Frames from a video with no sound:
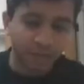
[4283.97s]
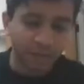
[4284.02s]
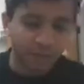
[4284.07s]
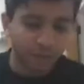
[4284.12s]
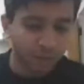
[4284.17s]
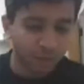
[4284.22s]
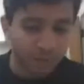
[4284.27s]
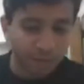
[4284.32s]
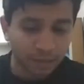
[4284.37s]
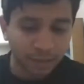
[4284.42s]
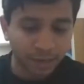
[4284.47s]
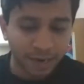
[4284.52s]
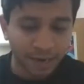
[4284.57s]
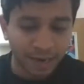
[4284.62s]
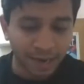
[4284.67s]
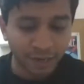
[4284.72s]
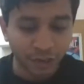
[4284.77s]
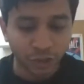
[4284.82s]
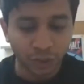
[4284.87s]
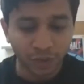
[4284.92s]
be
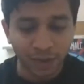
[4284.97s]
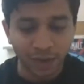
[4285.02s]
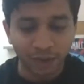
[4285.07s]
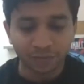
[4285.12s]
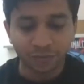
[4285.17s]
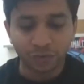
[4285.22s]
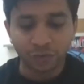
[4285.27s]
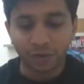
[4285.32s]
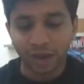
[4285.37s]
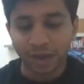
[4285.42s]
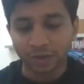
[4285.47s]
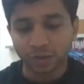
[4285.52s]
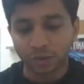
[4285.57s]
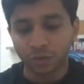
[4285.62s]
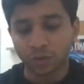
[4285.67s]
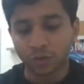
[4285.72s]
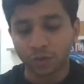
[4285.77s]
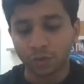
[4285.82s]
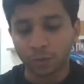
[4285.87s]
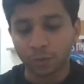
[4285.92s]
that I should have tried
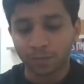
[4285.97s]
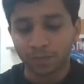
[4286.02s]
to